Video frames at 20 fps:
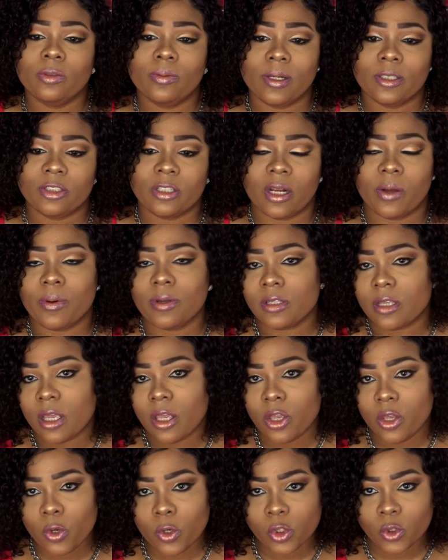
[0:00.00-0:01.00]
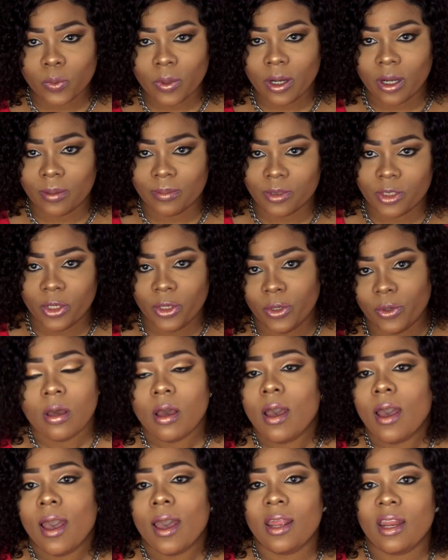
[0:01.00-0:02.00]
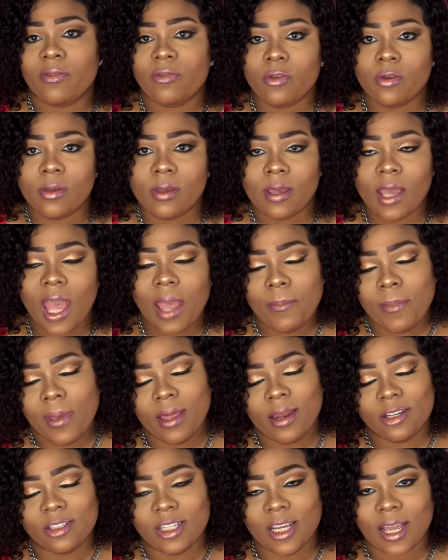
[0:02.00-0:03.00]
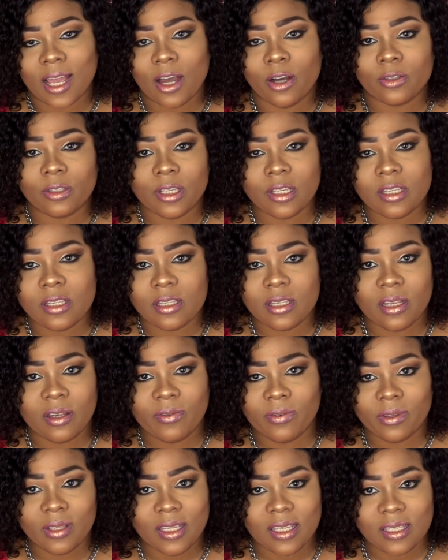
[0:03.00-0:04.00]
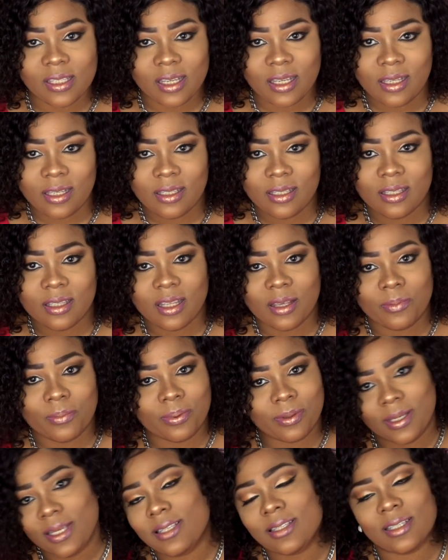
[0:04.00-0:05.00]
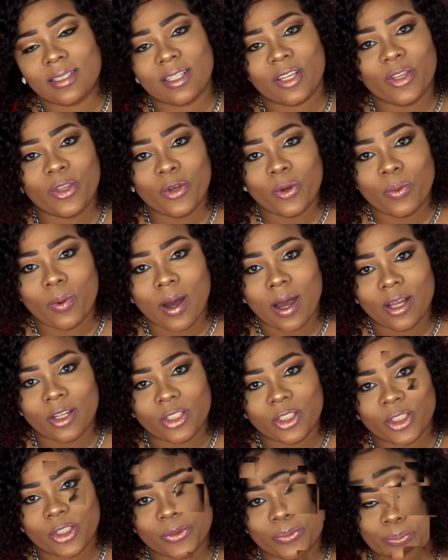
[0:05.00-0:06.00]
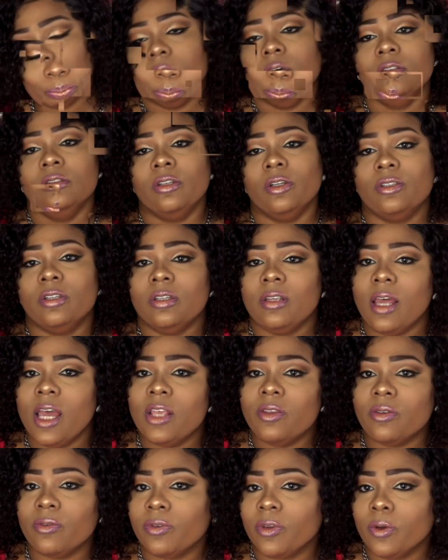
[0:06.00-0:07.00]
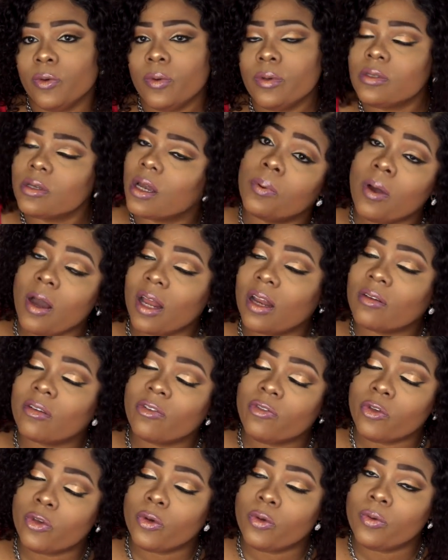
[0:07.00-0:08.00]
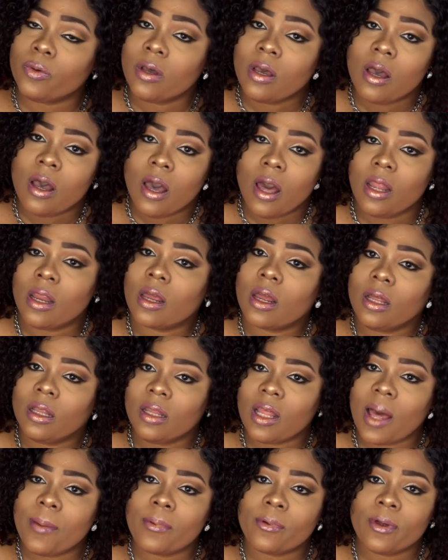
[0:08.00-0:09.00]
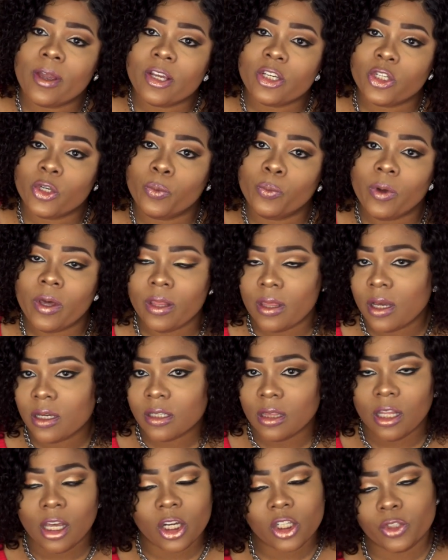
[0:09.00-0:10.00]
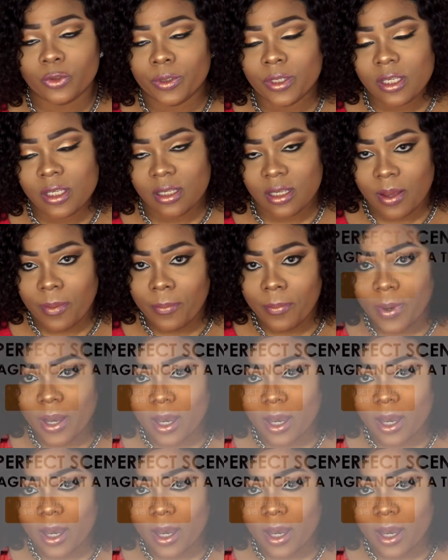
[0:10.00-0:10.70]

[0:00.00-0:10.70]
to my channel, I want to say a huge welcome to you. And if you came here to check out these Sinfully Scents, then please continue to watch. So today's review is a product review and a collaboration with Luxury Scent